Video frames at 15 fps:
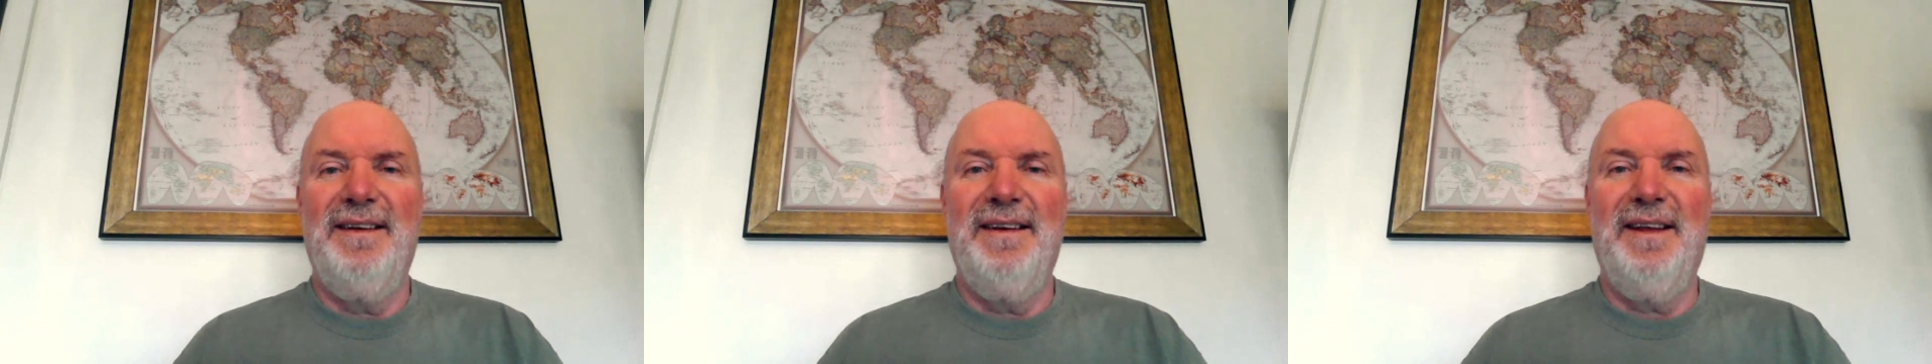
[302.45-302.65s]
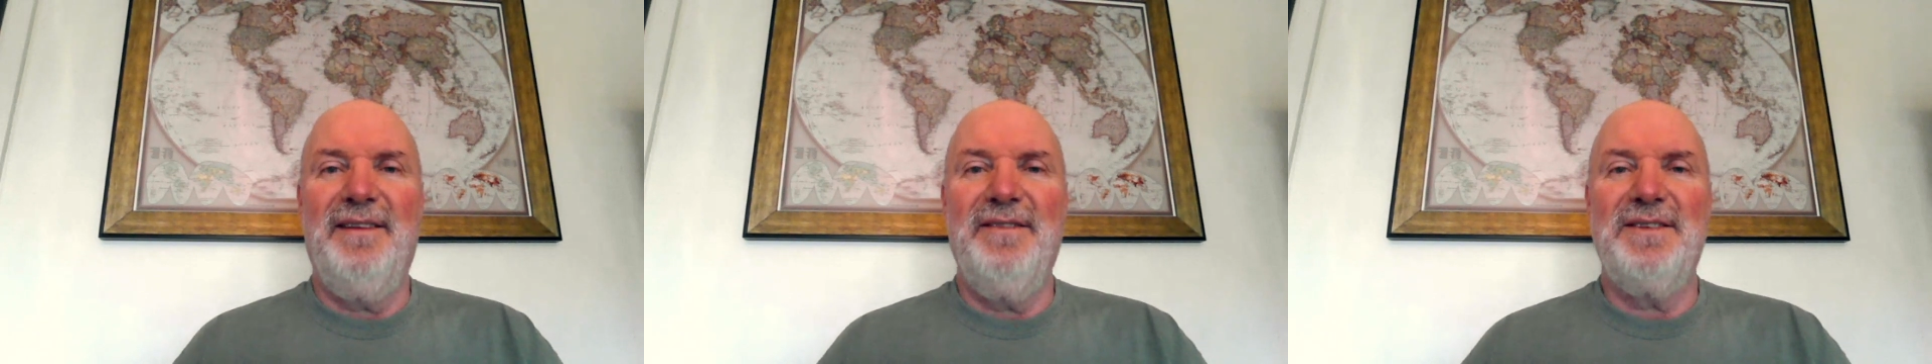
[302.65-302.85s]

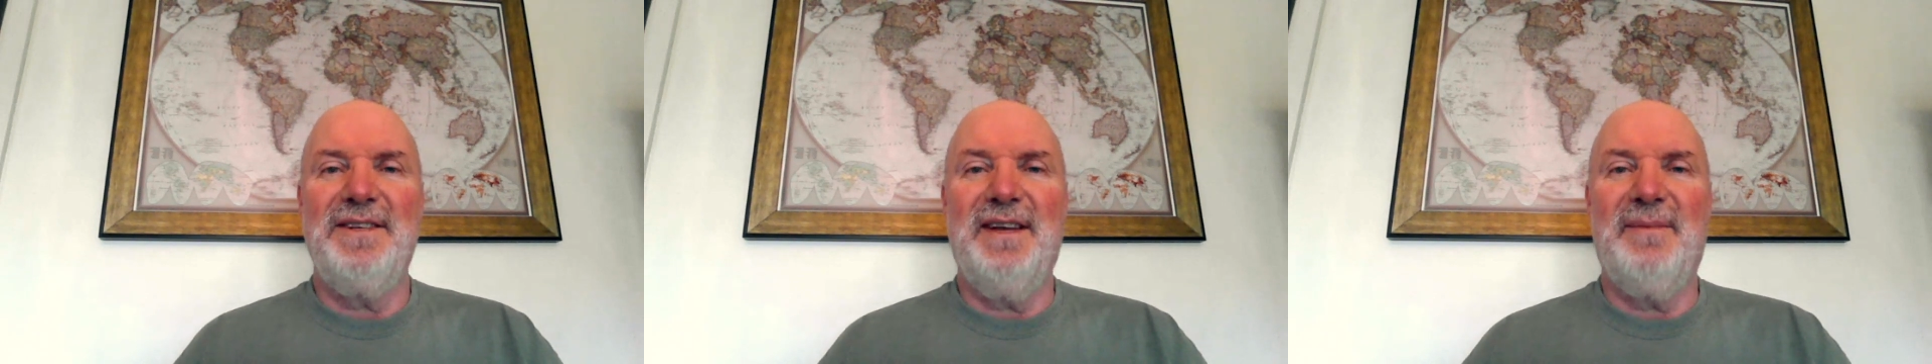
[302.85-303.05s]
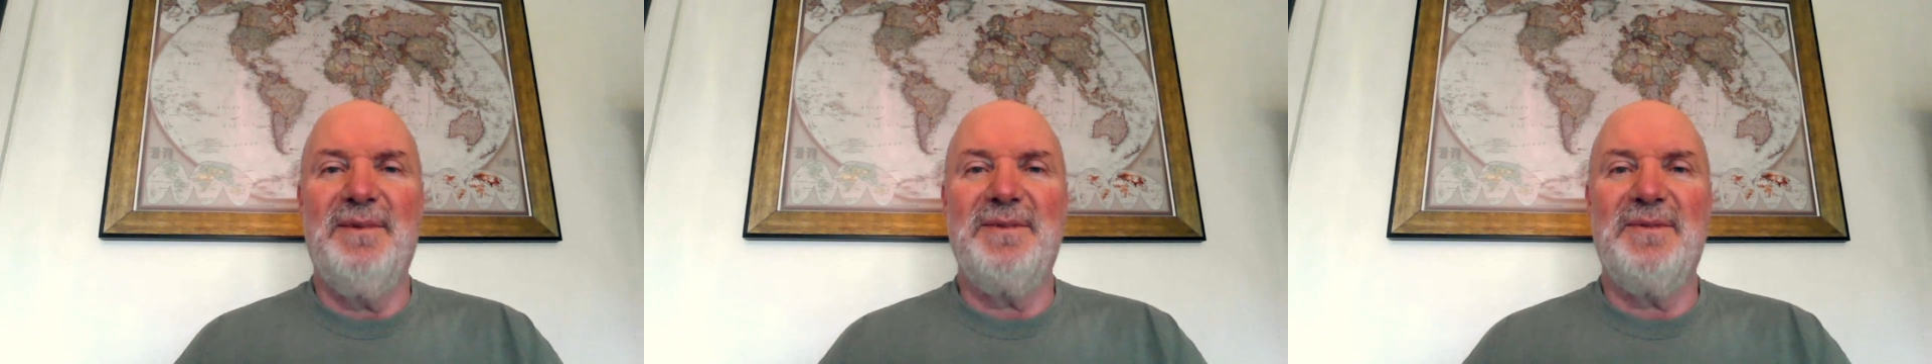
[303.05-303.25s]
None of
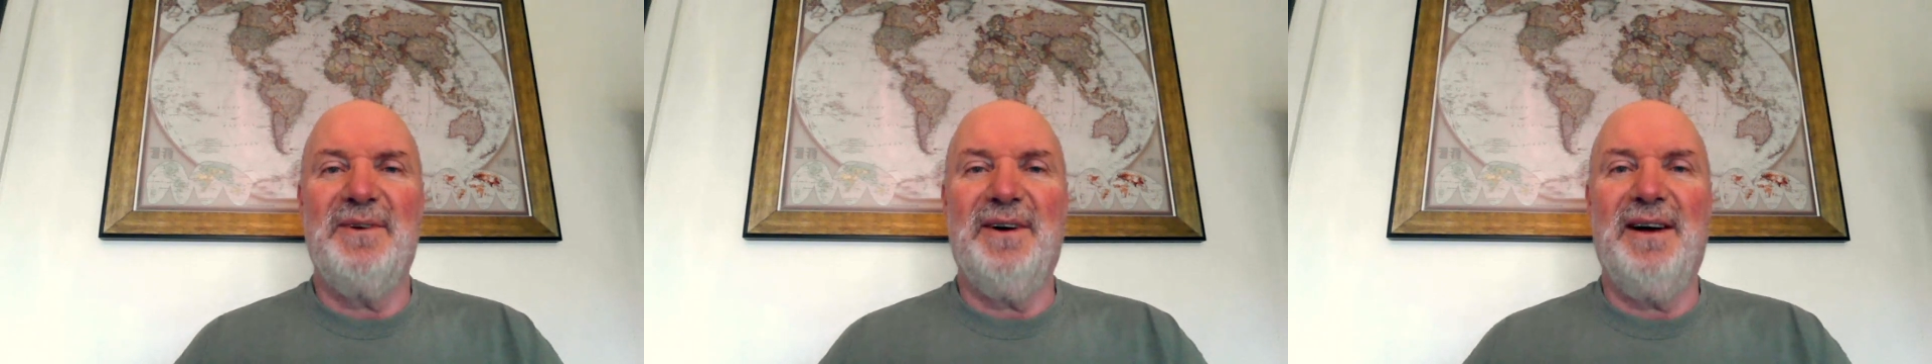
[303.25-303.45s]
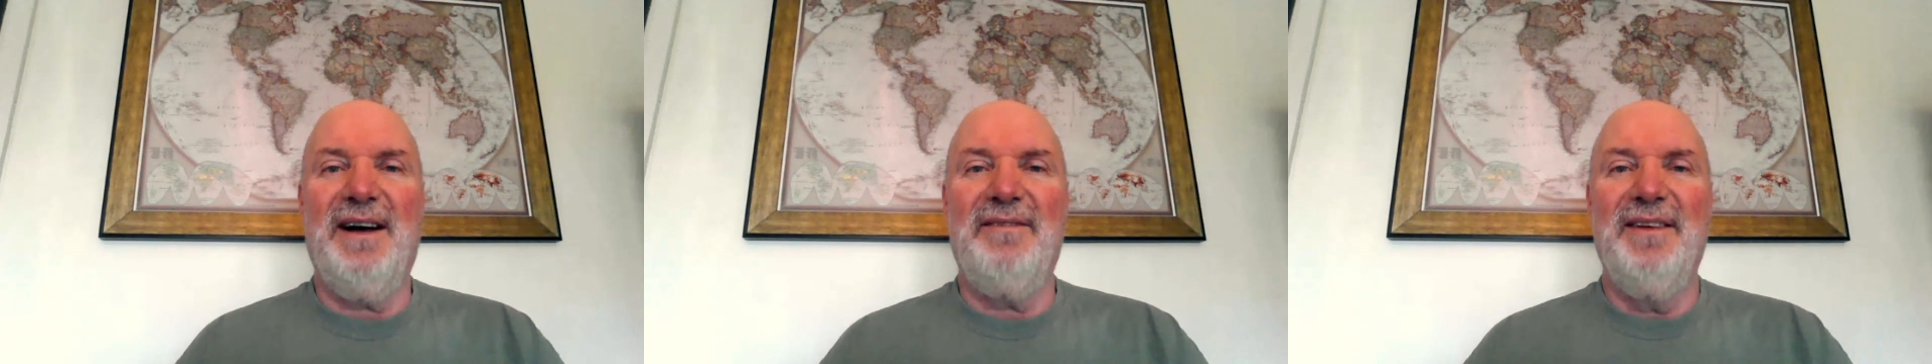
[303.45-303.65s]
his numbers
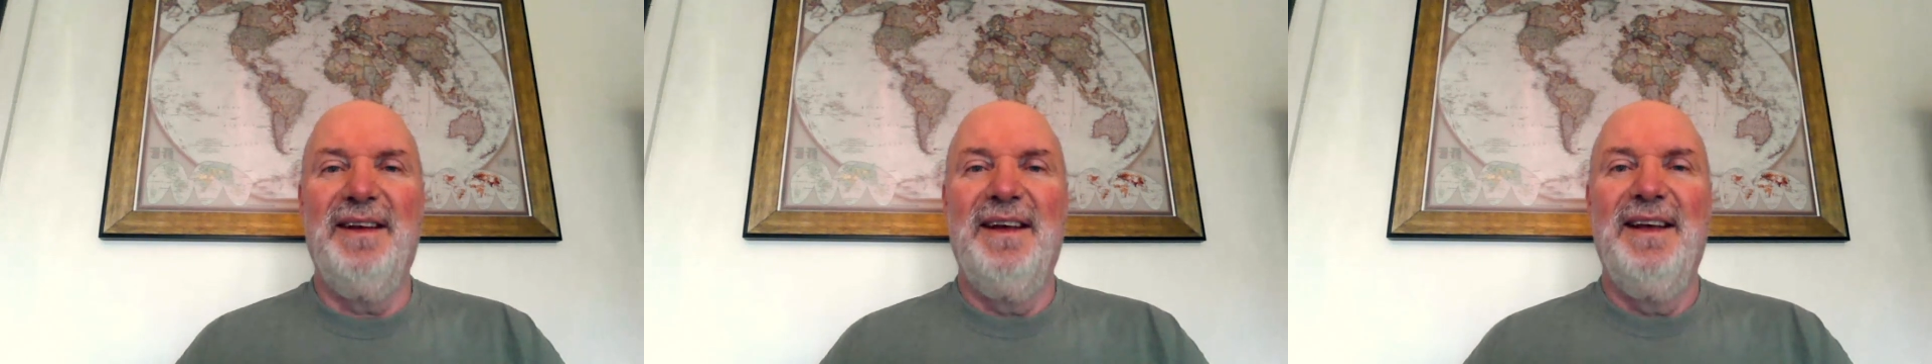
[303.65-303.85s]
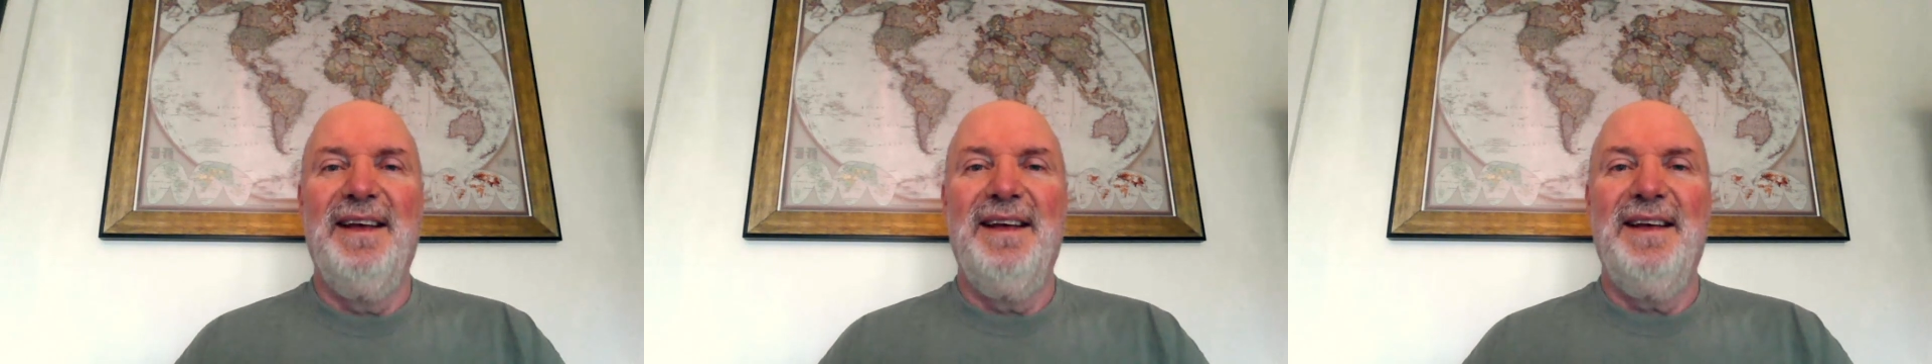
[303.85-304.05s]
were off.